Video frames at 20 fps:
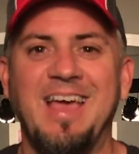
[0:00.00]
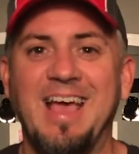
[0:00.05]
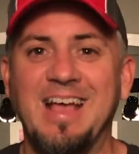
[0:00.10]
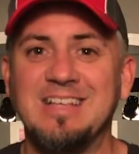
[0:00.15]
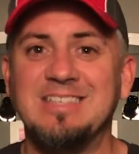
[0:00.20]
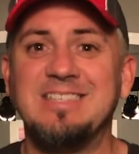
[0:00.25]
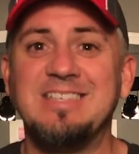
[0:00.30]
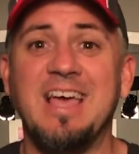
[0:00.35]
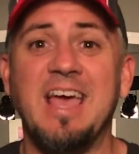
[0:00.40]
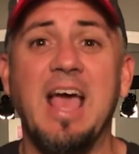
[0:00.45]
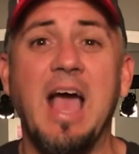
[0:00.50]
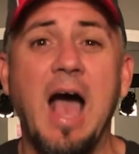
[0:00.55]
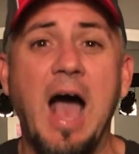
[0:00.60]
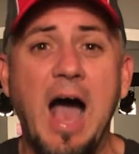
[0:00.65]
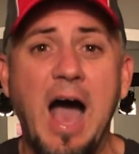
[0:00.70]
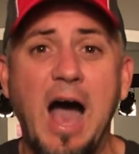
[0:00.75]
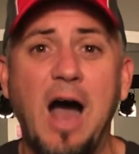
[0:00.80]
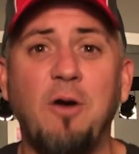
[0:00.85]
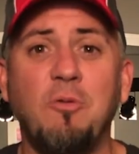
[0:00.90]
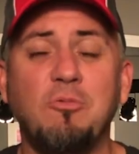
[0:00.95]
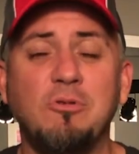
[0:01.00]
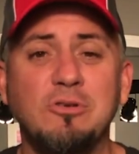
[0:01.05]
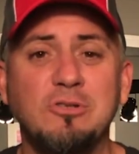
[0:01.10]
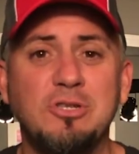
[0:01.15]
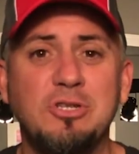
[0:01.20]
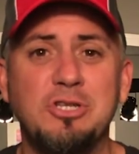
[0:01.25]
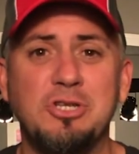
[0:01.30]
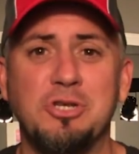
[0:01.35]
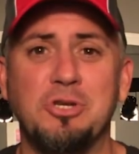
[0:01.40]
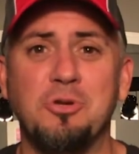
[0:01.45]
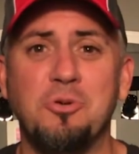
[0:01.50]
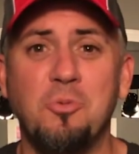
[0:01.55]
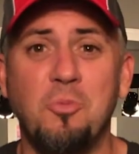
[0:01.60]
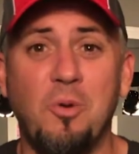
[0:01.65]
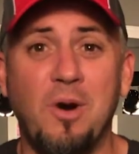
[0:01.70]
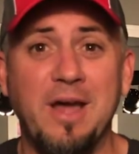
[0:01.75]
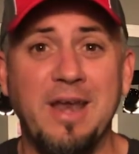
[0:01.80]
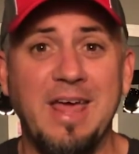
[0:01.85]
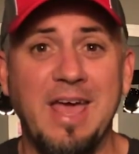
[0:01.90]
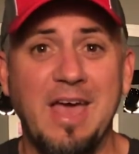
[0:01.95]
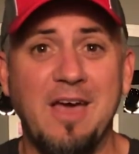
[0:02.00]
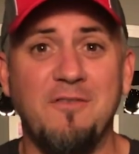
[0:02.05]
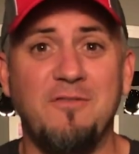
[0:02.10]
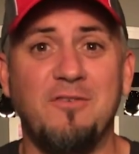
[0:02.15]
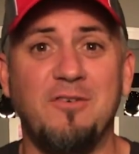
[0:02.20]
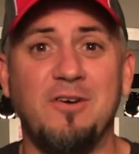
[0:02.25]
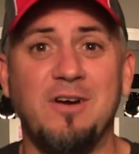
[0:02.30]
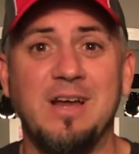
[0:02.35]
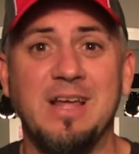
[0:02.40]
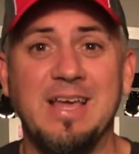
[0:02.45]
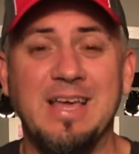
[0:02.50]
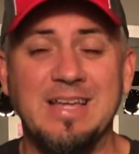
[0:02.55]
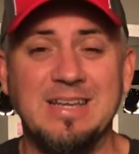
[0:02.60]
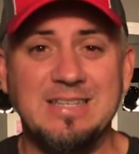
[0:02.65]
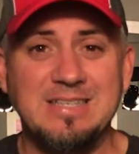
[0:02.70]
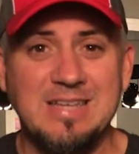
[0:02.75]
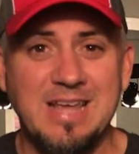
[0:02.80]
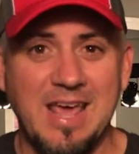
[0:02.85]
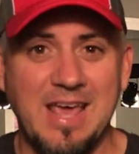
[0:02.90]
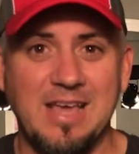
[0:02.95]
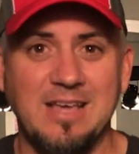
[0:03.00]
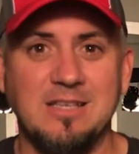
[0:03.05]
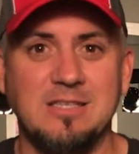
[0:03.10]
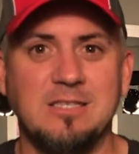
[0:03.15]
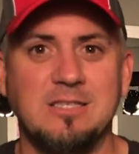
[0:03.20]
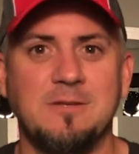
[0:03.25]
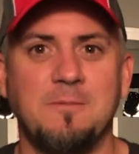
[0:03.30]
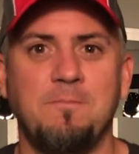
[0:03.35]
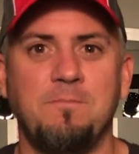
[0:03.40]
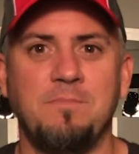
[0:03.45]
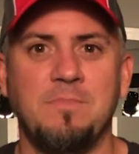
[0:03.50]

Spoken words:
and say, I will do whatever it takes.